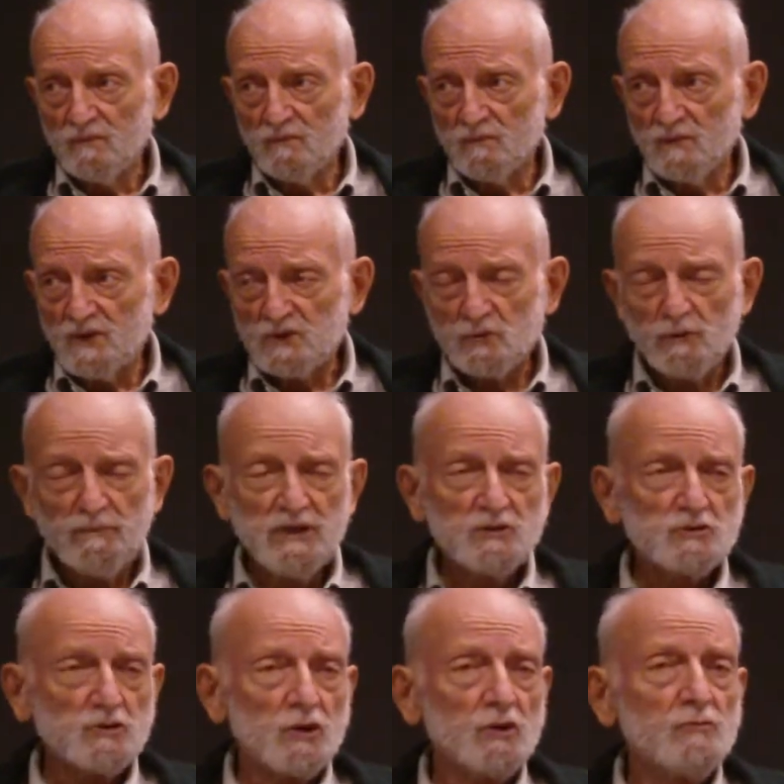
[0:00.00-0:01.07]
This would be
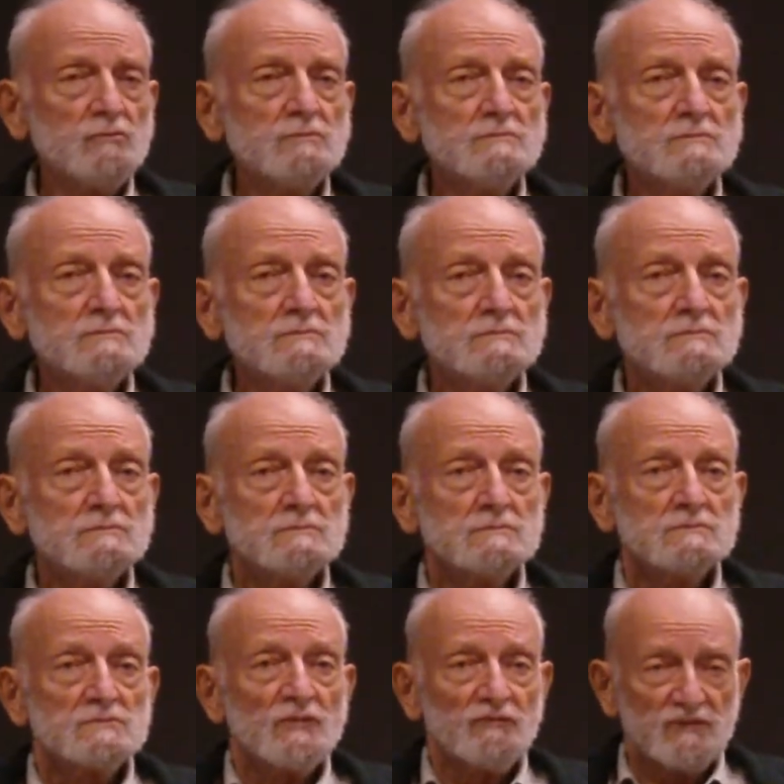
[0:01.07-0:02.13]
true,
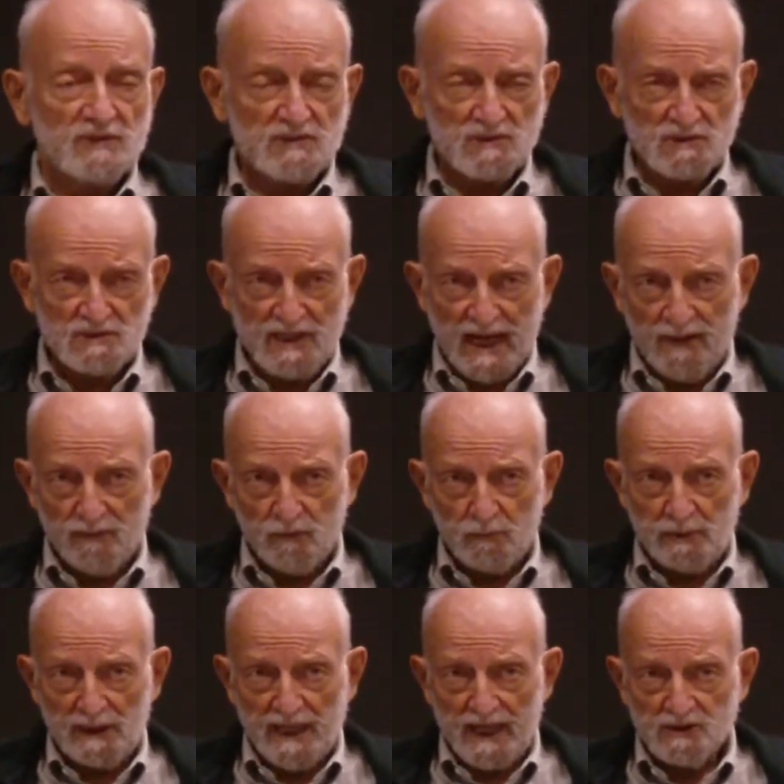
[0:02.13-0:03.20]
for instance,
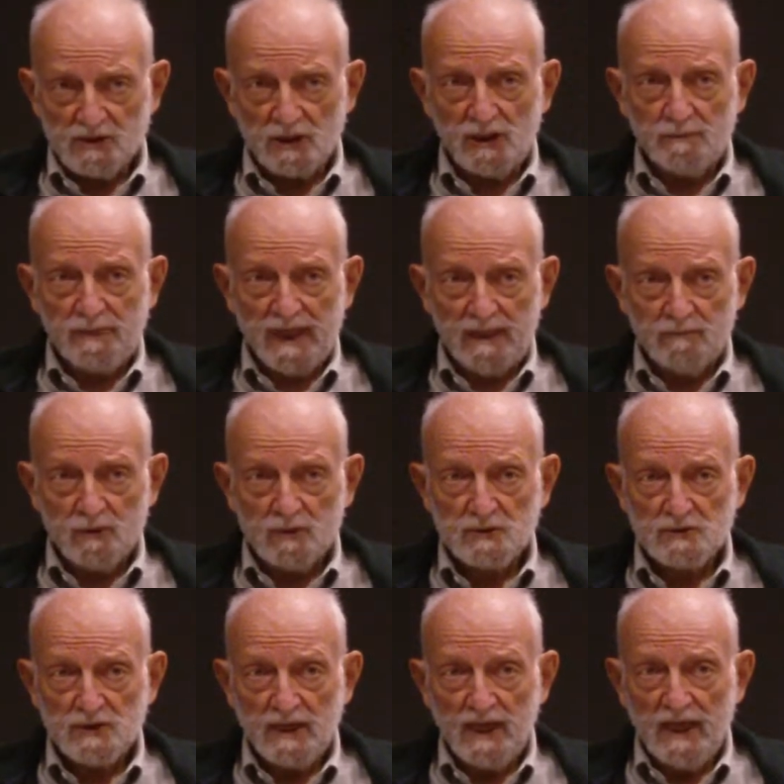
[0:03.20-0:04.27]
anthropological
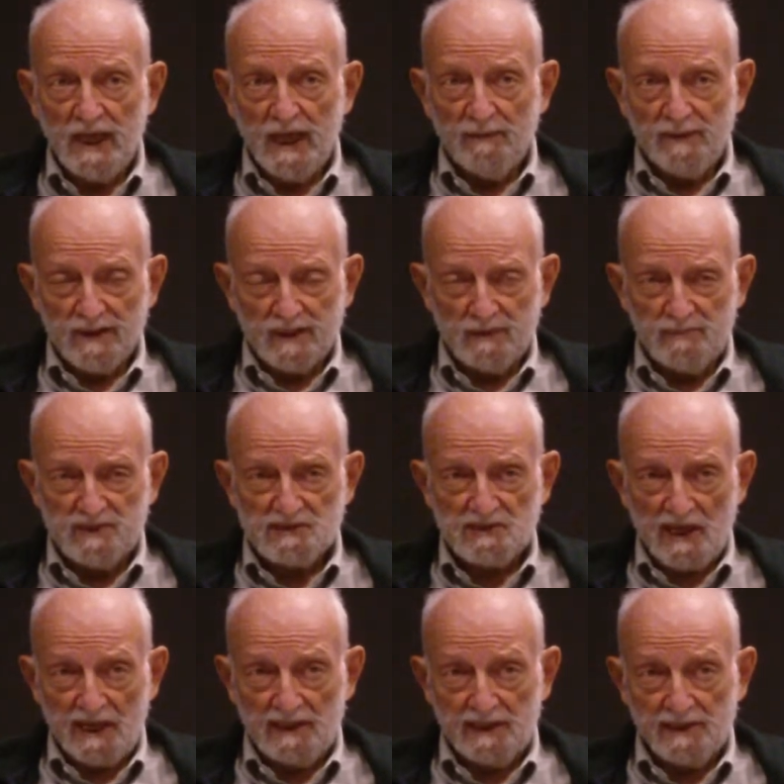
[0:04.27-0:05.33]
papers that could be
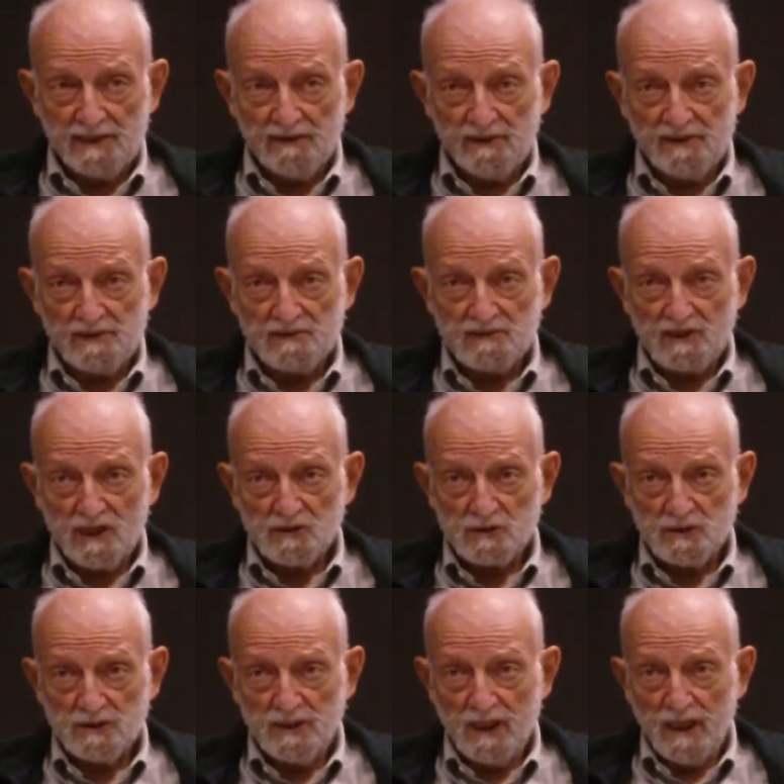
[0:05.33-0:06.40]
cited in the
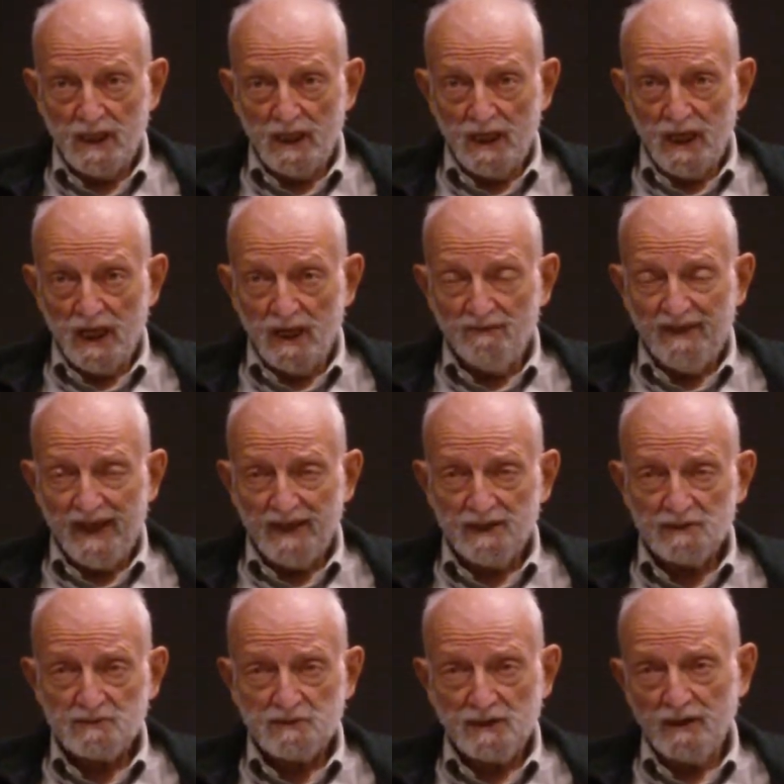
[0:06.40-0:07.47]
discussion of
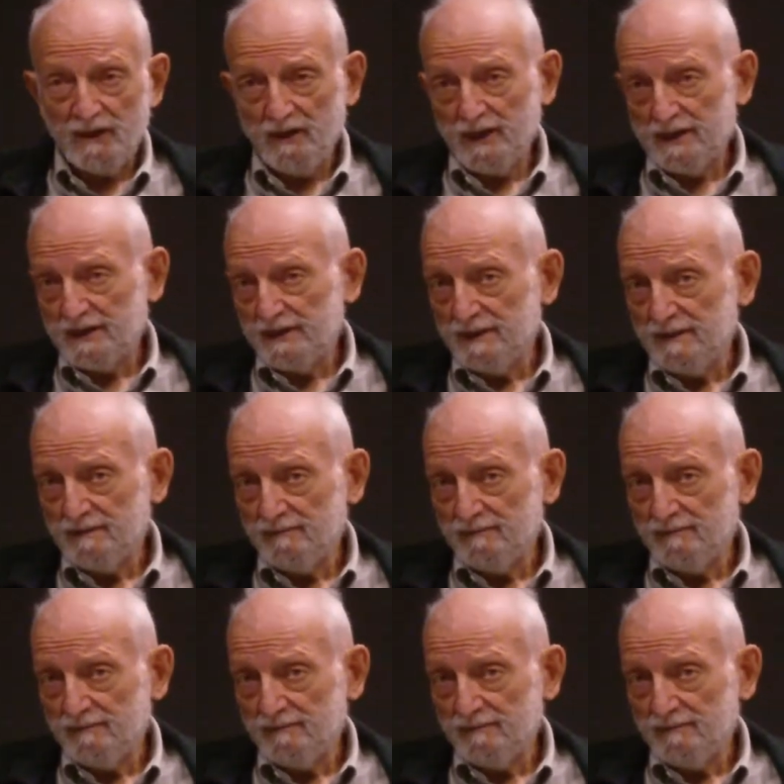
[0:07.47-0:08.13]
Angus and Hardin,